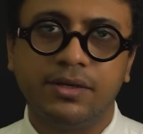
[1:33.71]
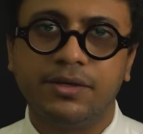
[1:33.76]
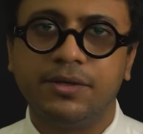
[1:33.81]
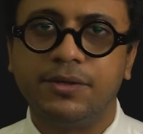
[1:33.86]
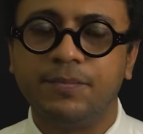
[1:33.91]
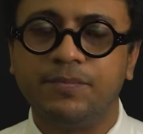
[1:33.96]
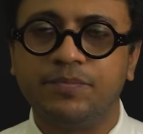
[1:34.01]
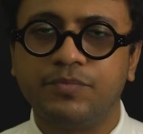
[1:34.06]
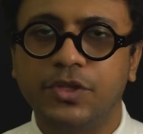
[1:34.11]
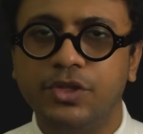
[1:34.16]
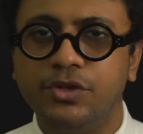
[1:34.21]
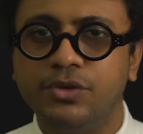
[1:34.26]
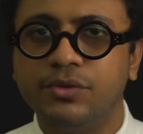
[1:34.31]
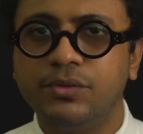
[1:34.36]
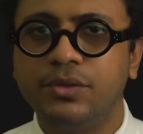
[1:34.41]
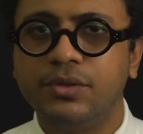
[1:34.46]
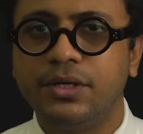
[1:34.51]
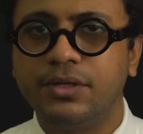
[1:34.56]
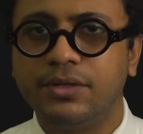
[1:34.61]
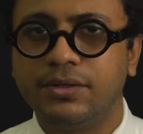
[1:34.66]

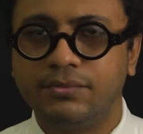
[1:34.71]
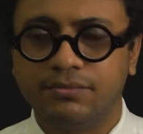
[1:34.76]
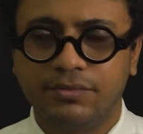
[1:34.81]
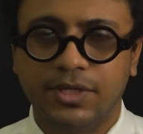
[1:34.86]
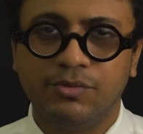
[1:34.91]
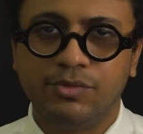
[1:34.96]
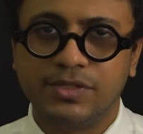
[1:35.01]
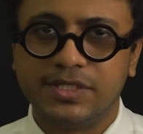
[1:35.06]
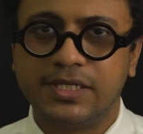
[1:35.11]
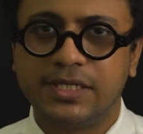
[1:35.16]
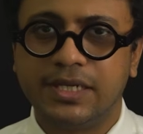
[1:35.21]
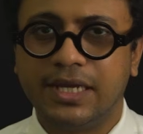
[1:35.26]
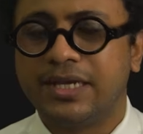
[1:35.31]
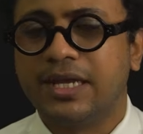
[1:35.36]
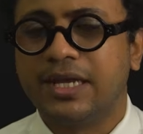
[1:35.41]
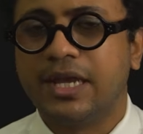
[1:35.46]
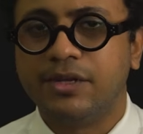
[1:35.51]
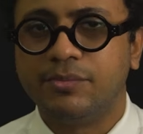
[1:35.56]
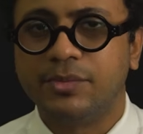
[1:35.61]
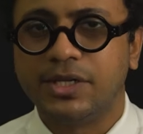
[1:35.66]
I would say
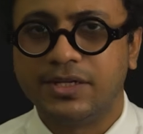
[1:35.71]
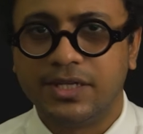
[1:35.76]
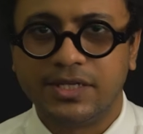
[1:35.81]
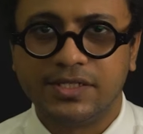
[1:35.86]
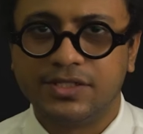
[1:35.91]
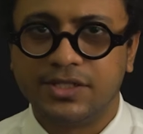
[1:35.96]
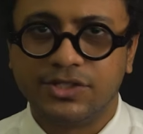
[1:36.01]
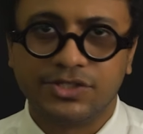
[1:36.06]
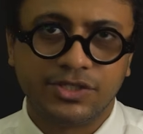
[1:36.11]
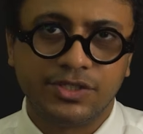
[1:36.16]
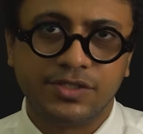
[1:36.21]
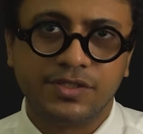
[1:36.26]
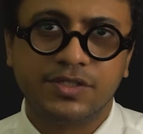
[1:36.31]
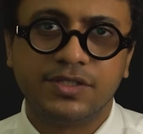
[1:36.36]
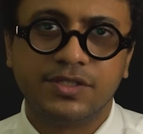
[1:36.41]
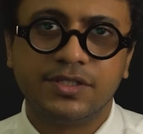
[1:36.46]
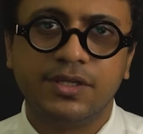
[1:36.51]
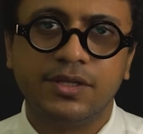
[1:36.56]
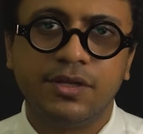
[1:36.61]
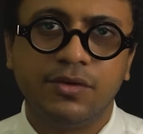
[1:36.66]
academic
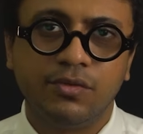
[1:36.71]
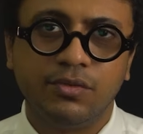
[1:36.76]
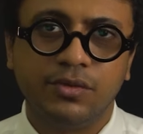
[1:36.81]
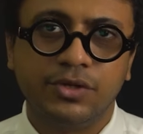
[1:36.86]
dissections